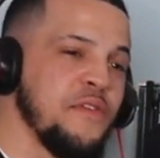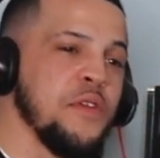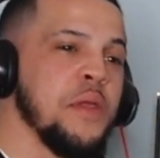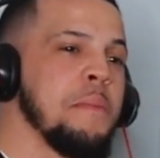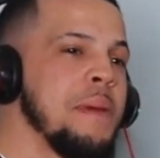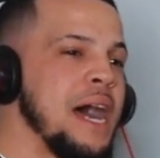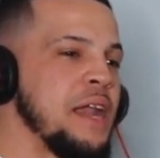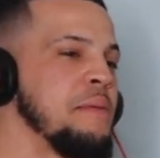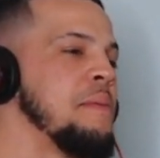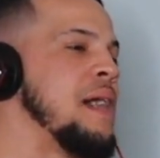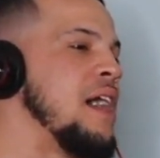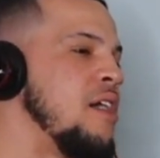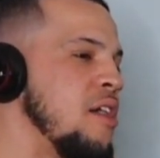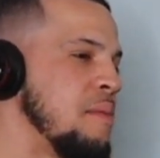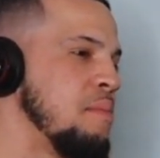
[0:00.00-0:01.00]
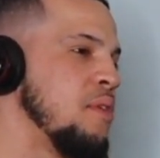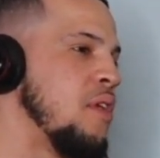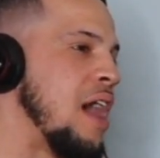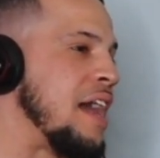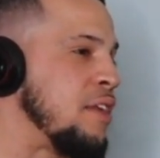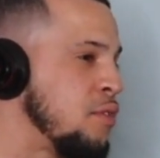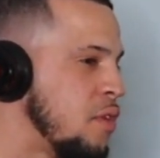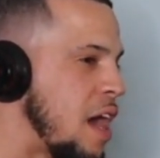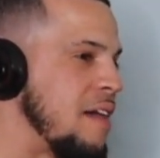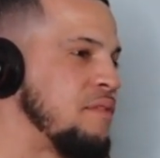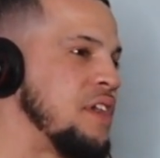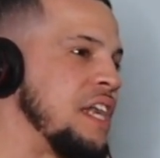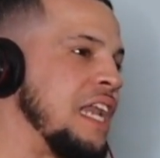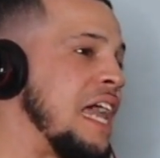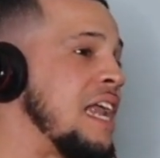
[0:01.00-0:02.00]
from the bottom of my heart, bro. I've
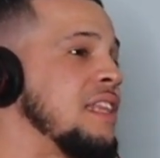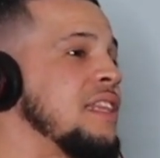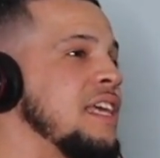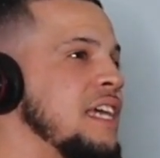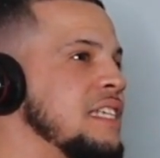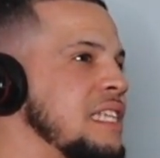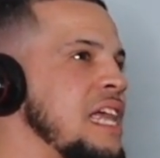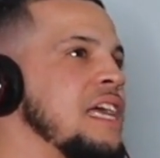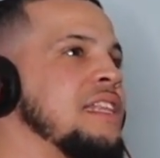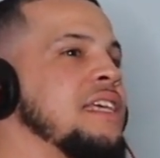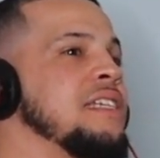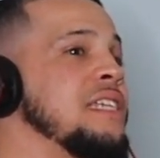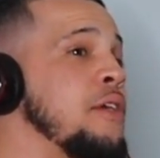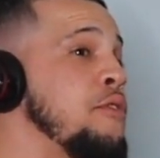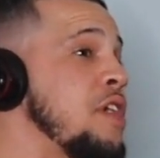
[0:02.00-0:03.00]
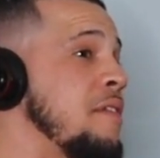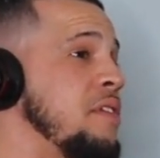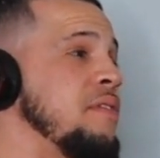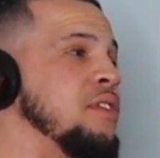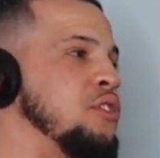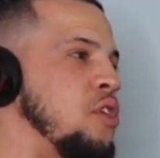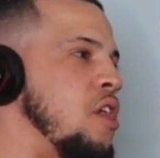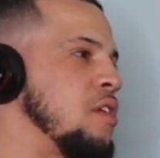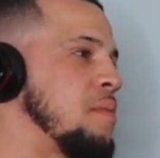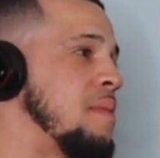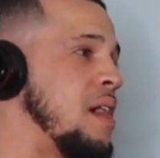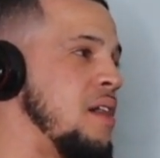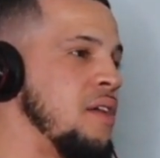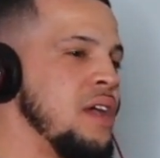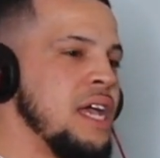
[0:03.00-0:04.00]
done a lot of things that we haven't even talked
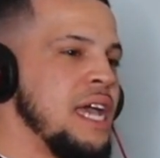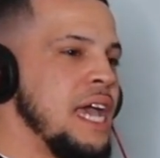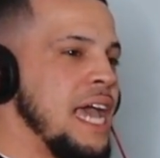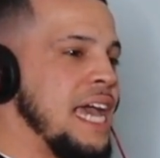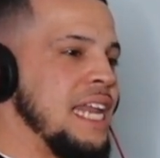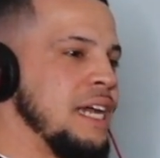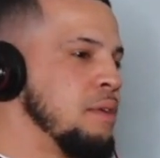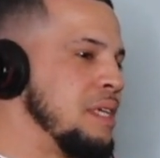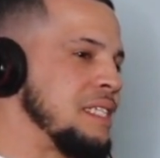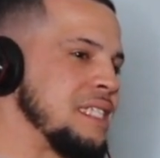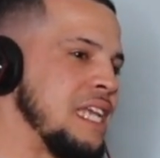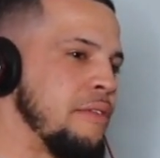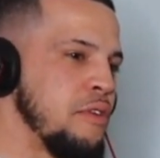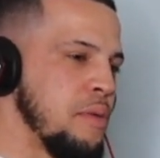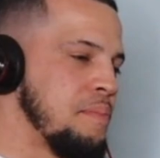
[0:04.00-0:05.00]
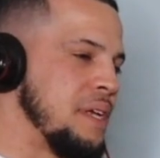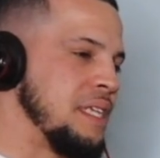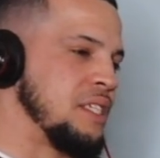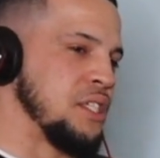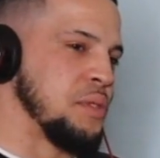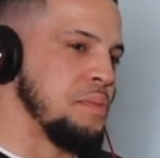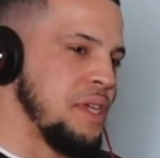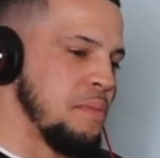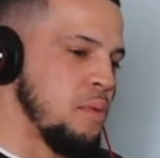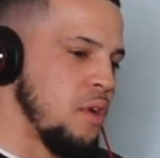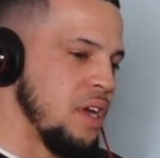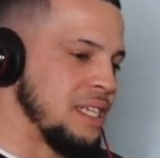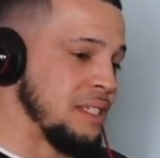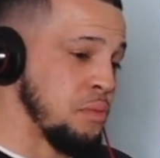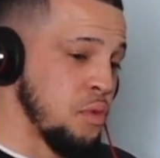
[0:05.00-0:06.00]
about. And it's never been just me,
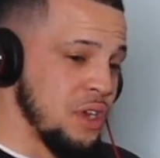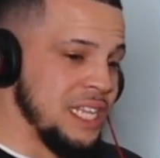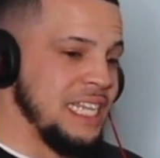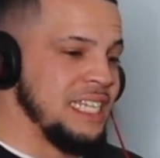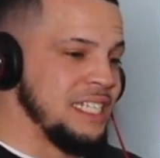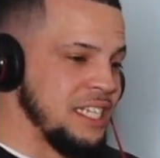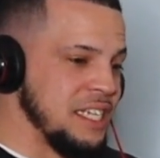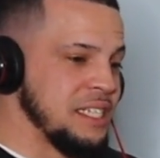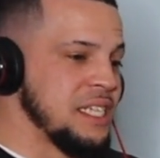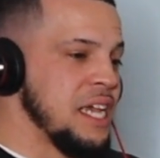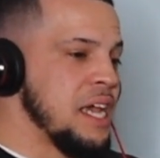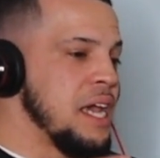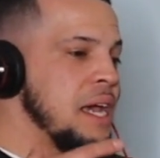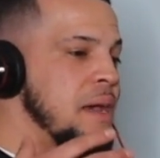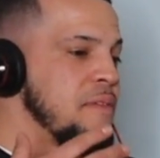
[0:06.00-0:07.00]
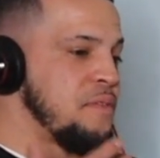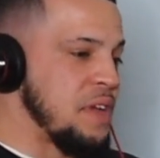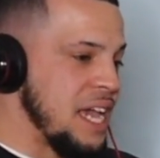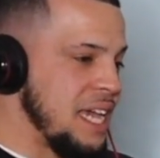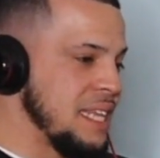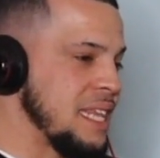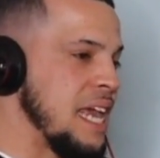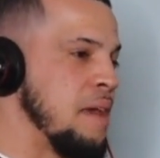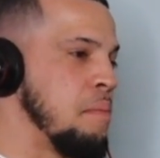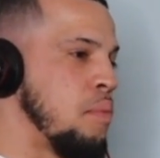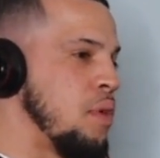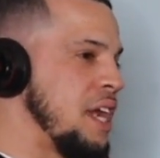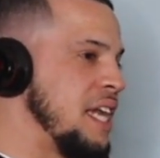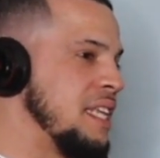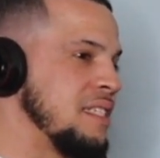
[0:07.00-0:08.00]
bro. It's really just faith and
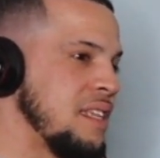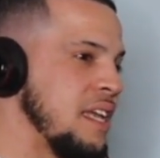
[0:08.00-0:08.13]
bringing